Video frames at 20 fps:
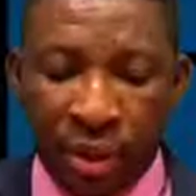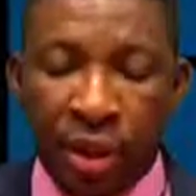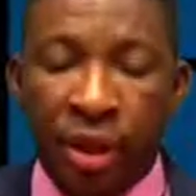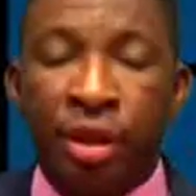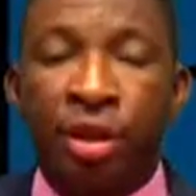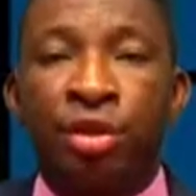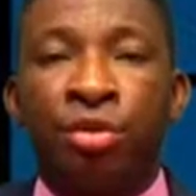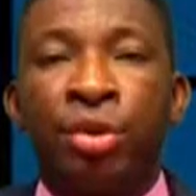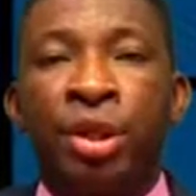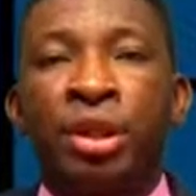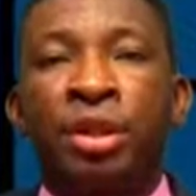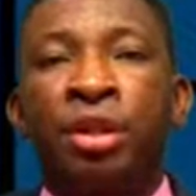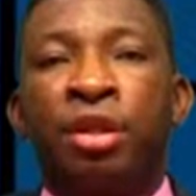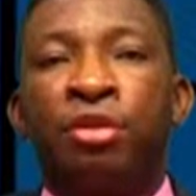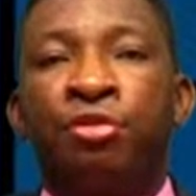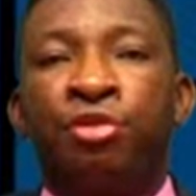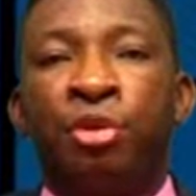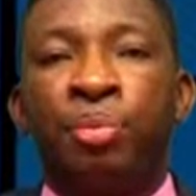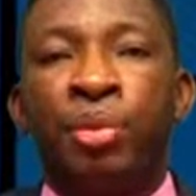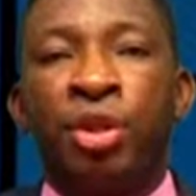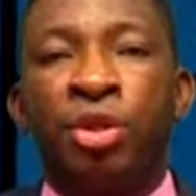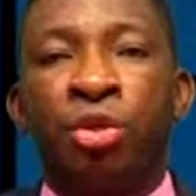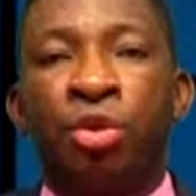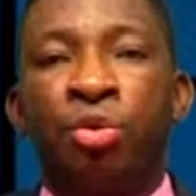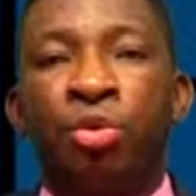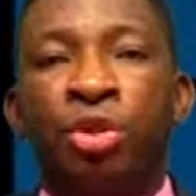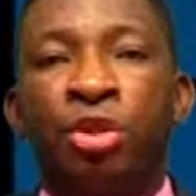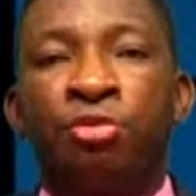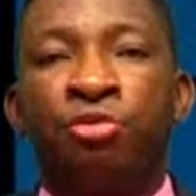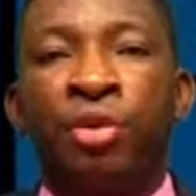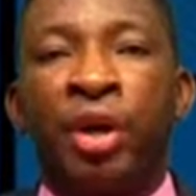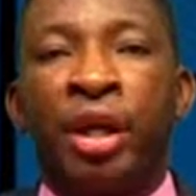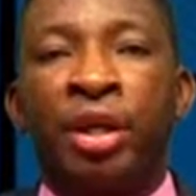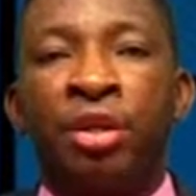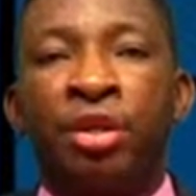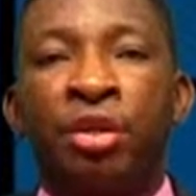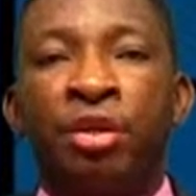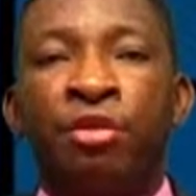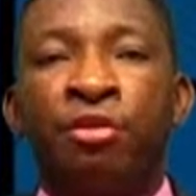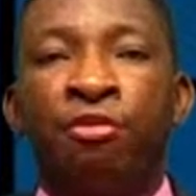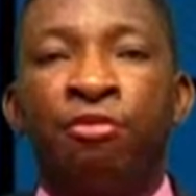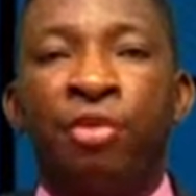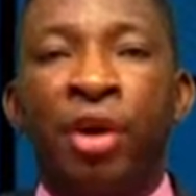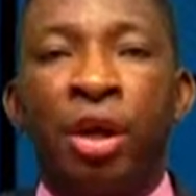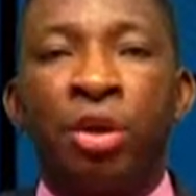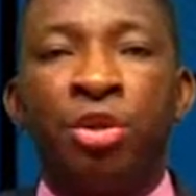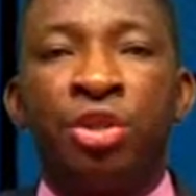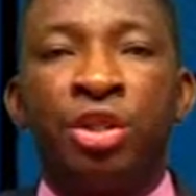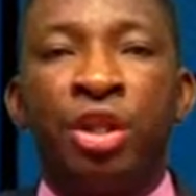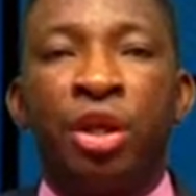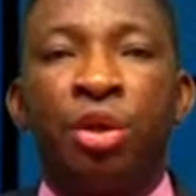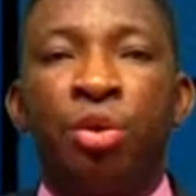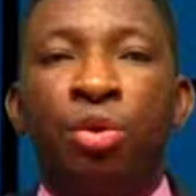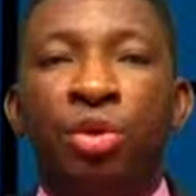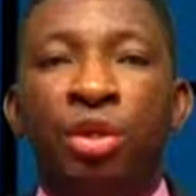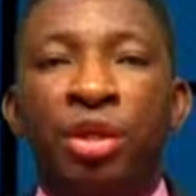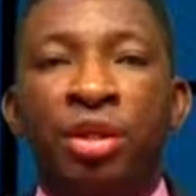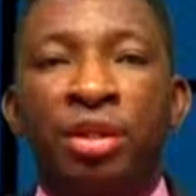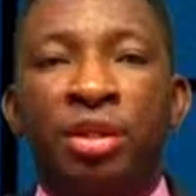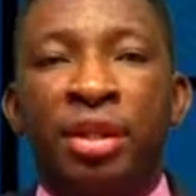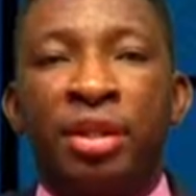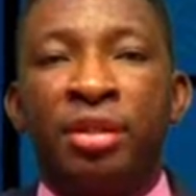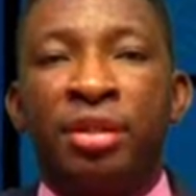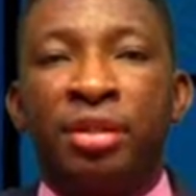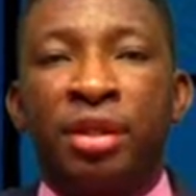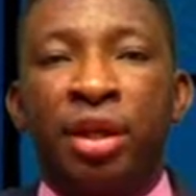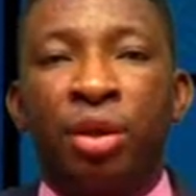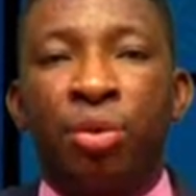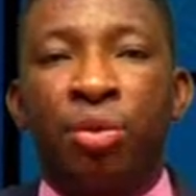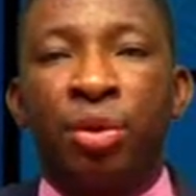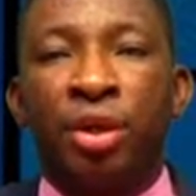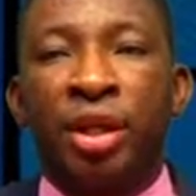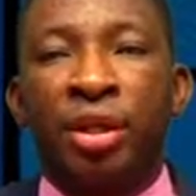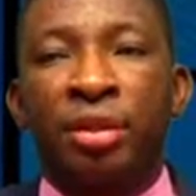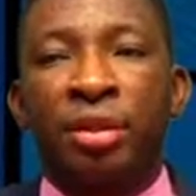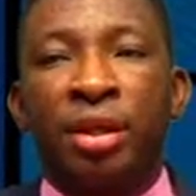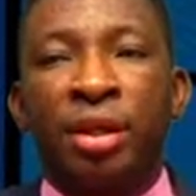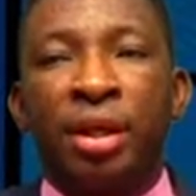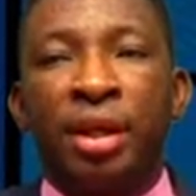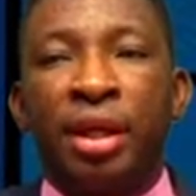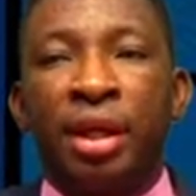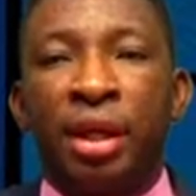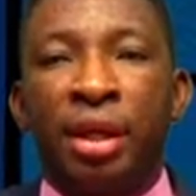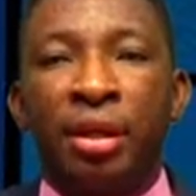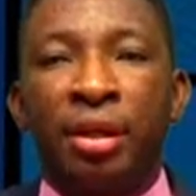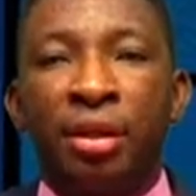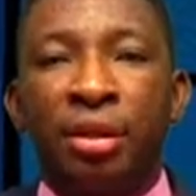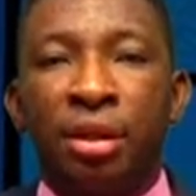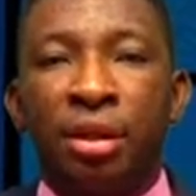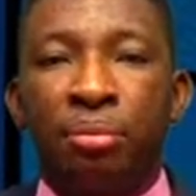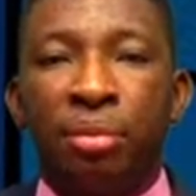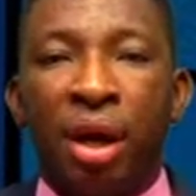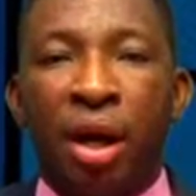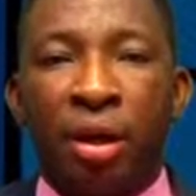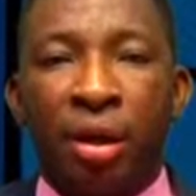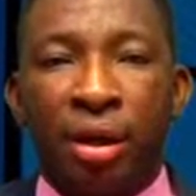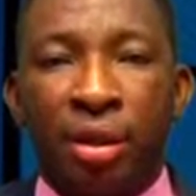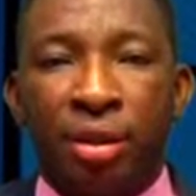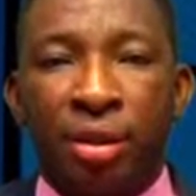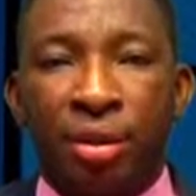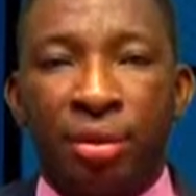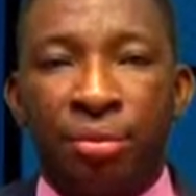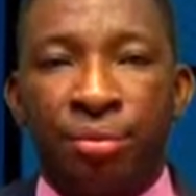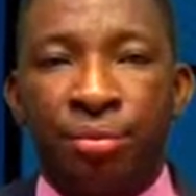an interesting information notifying valued shareholders and stakeholders in the market.